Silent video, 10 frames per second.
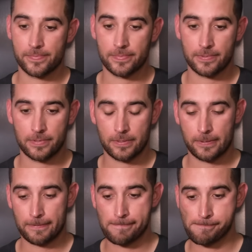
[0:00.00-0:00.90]
you to have
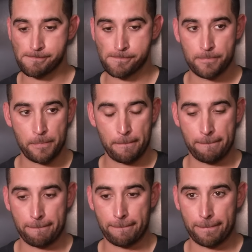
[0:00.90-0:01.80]
a, a
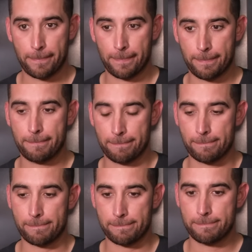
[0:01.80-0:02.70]
pitch count up as high as it
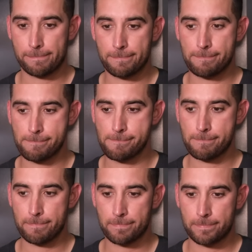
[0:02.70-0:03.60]
was. What
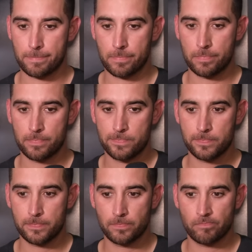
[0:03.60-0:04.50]
was what was happening
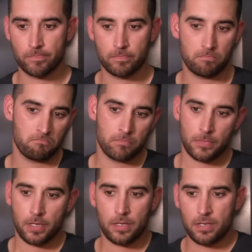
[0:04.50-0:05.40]

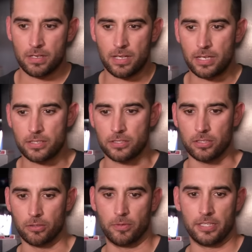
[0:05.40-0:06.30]
today? Yeah, uh, just
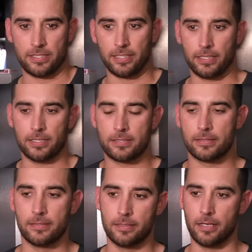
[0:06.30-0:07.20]
a little rusty, I
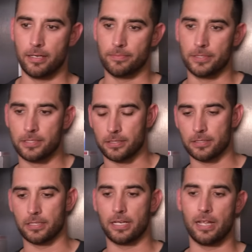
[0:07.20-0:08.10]
guess. Um, these things
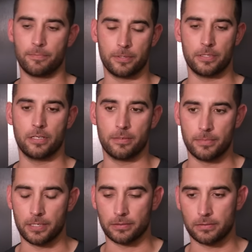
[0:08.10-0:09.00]
are going to happen. You know, I'm
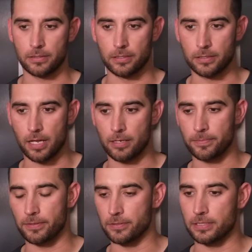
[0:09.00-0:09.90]
not going to dot
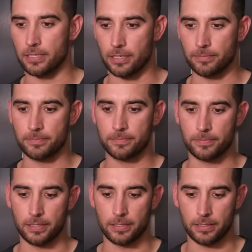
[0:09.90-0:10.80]
up every time,
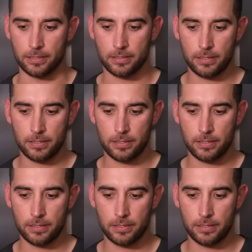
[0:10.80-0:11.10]
but uh,